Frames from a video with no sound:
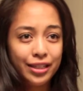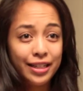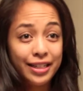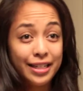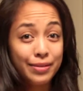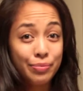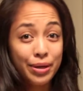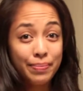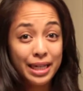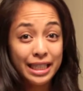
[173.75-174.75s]
Doesn't break
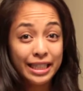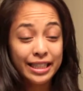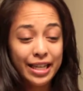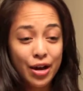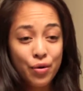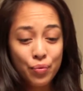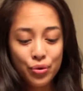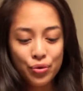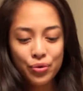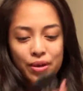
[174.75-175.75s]
my cheeks out.
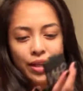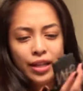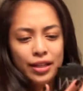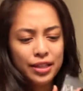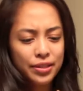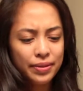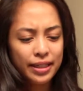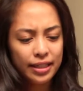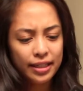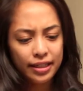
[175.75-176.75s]
Woo! This one
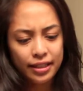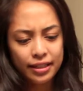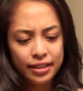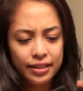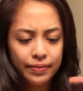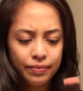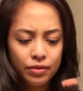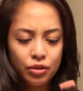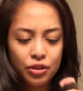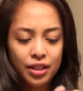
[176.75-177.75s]
is
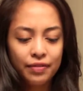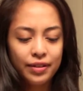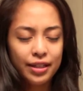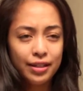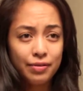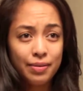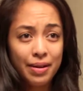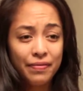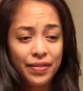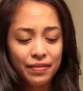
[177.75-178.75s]
Dolce Vita, one of my
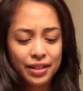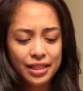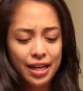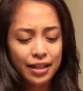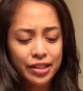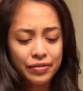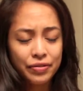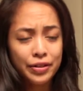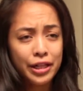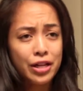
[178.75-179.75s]
favorites. Had this for a
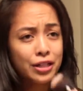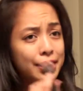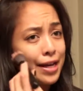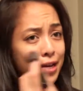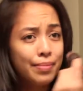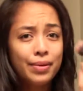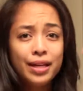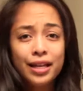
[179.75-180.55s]
really long time.